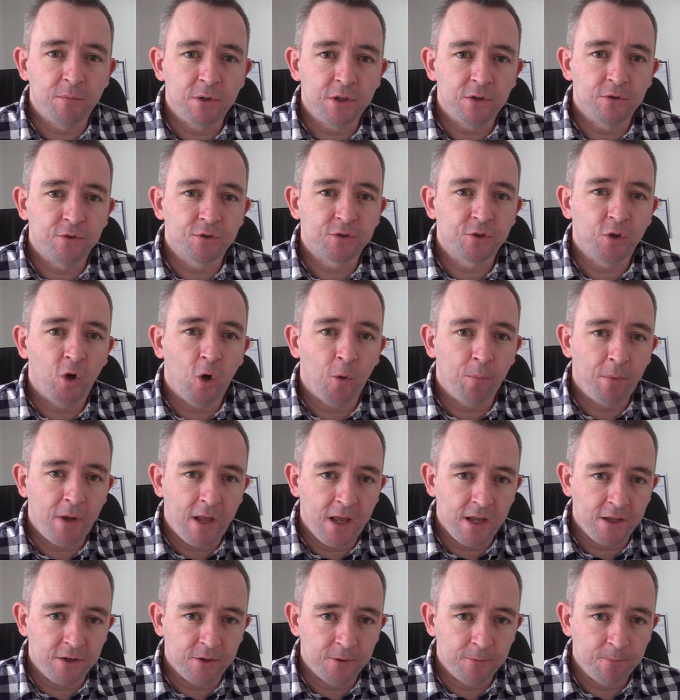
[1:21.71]
meters up
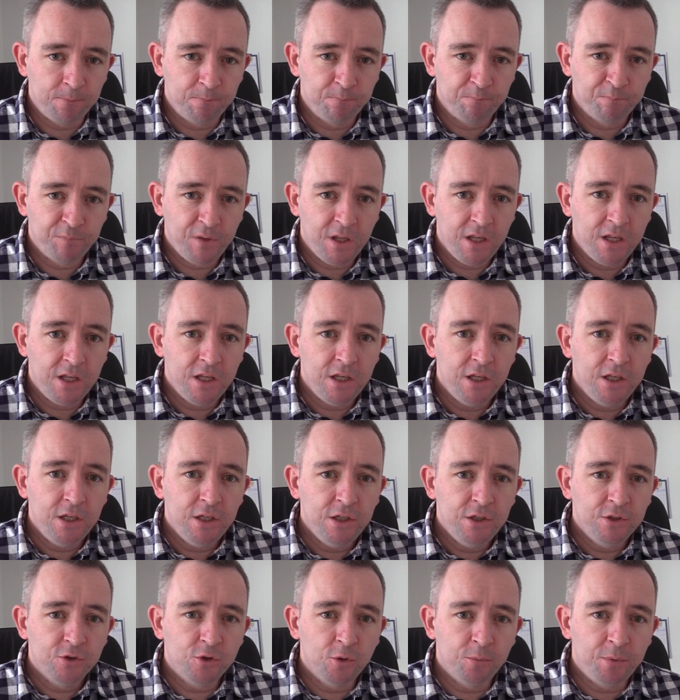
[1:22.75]
ahead.
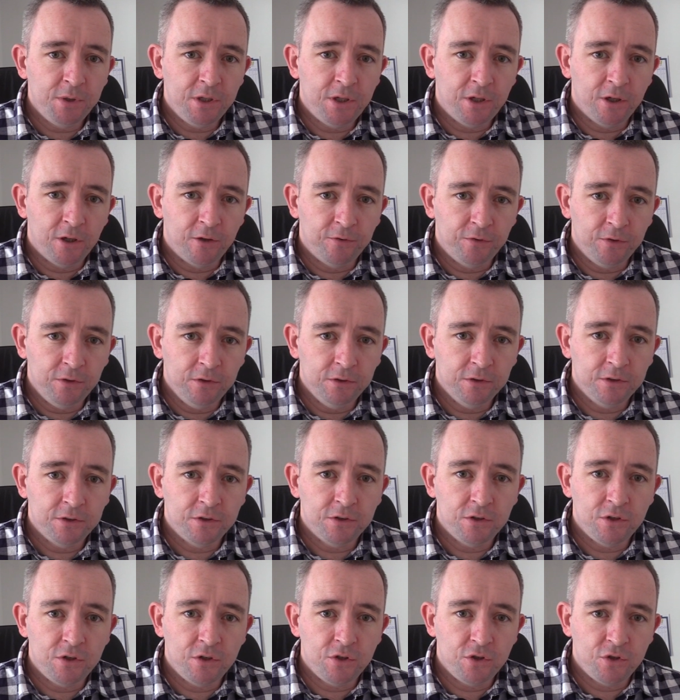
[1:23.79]
So be careful,
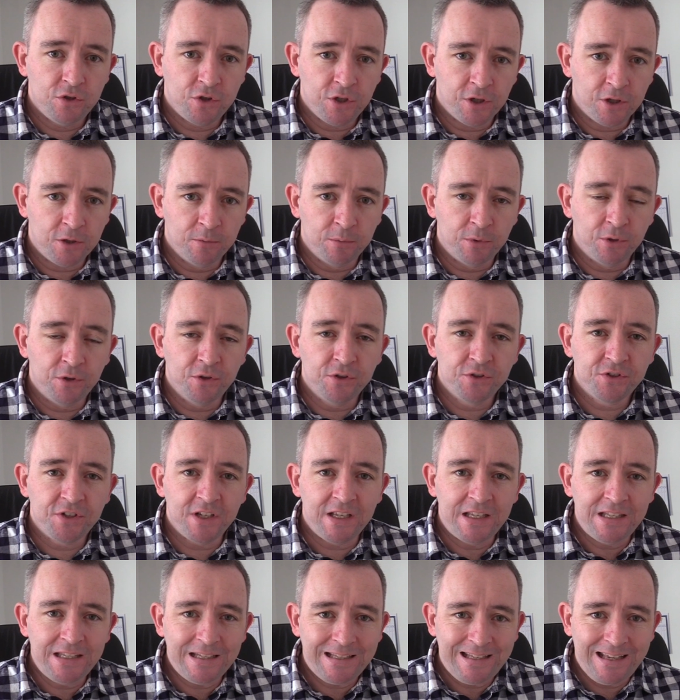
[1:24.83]
check your mirrors,
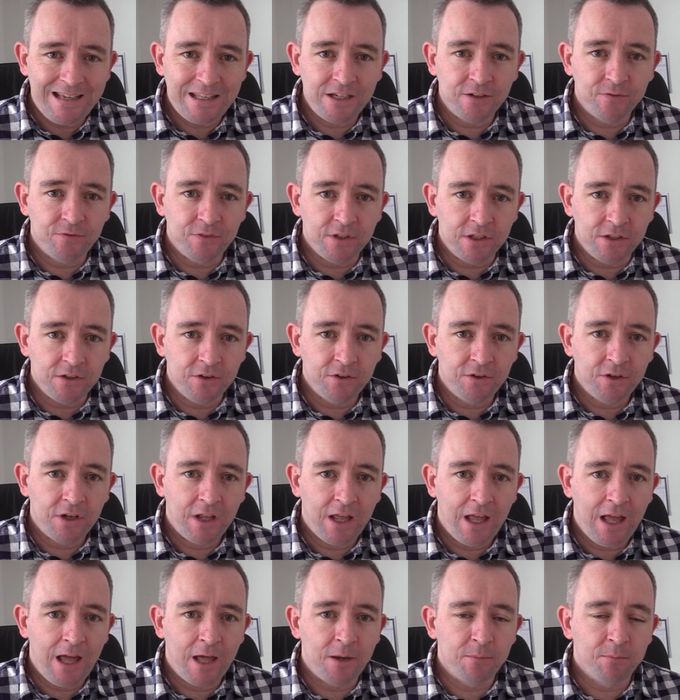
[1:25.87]
indicate if needed,
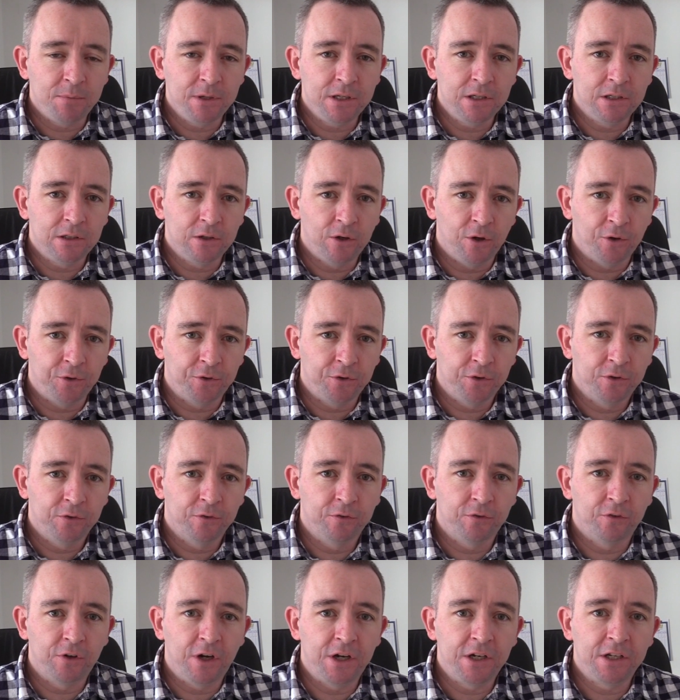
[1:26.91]
and be alert
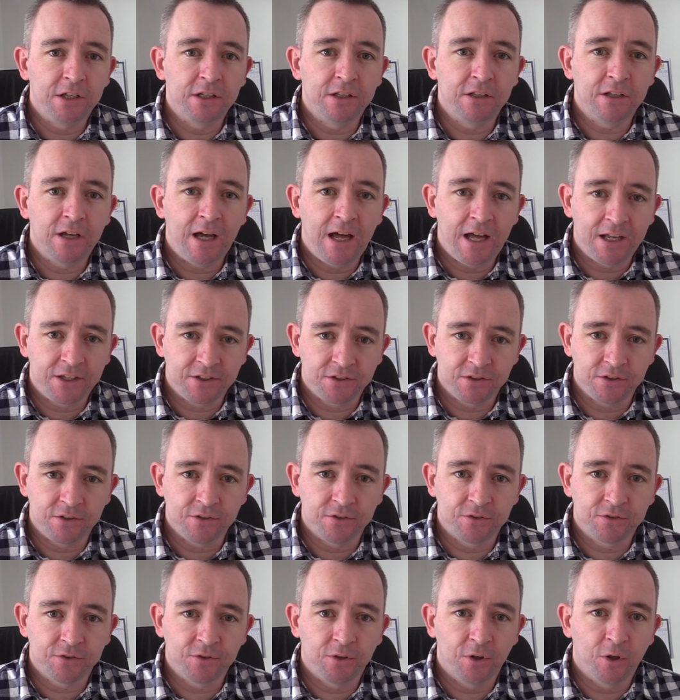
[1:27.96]
for any
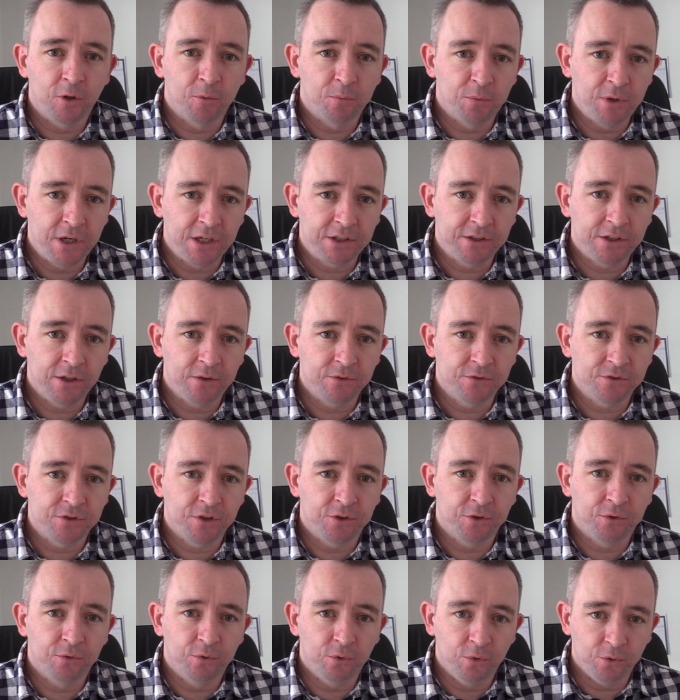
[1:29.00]
accidents or breakdowns
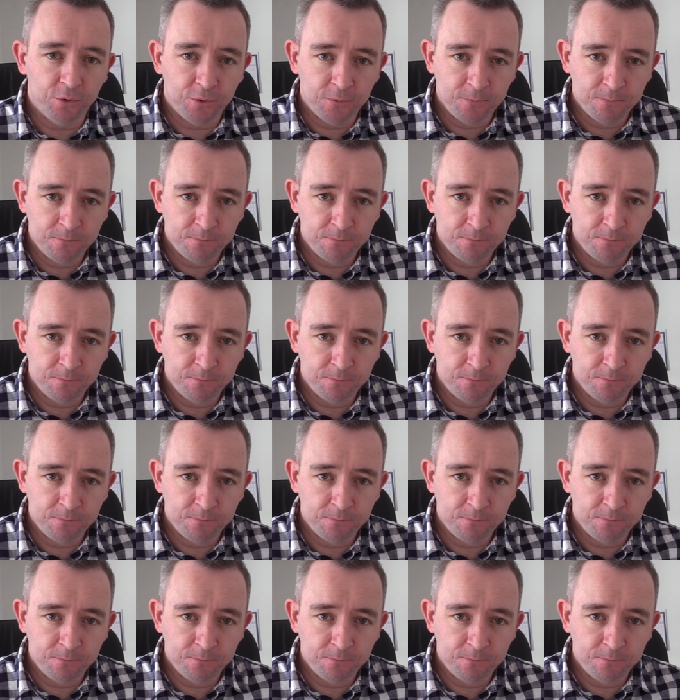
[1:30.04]
on the road.